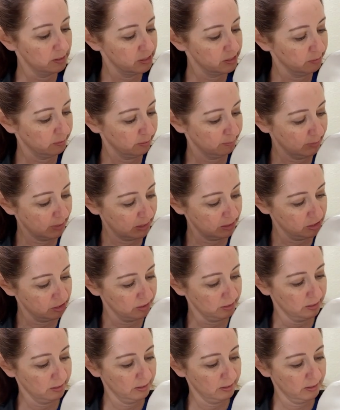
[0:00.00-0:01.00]
So
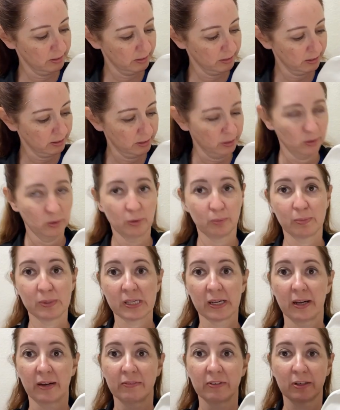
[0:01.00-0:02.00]
imagine, oops,
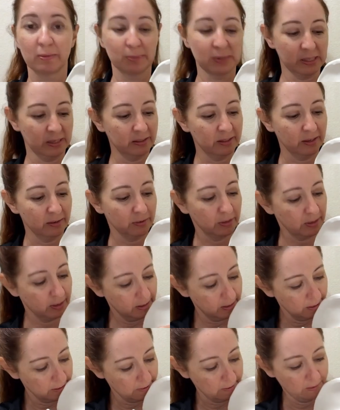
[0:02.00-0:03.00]
I have it upside down.
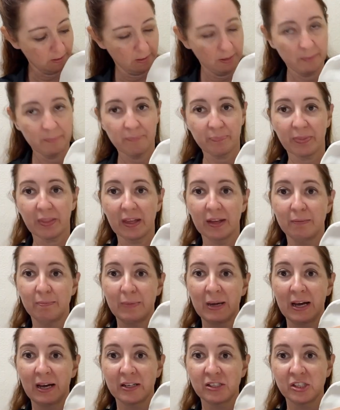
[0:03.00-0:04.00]

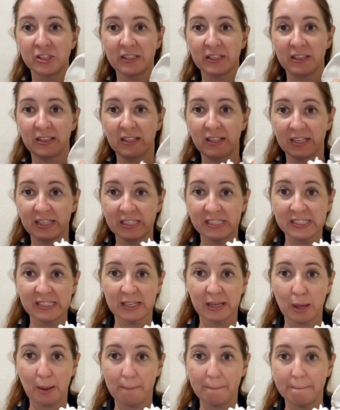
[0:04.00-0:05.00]
Imagine this
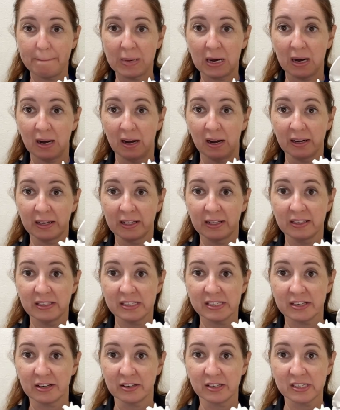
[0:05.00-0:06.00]
pocket
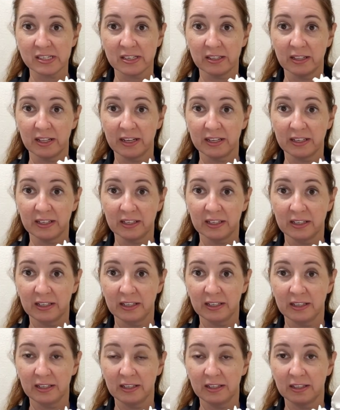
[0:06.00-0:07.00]
starts to like
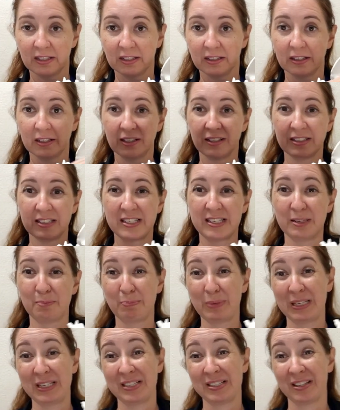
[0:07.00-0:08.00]

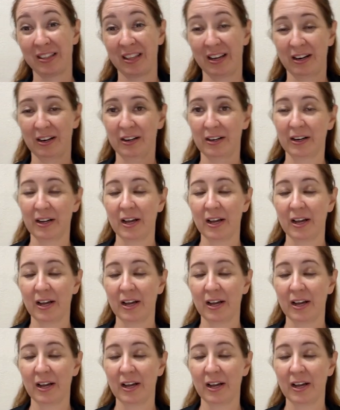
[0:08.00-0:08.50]
dip into there.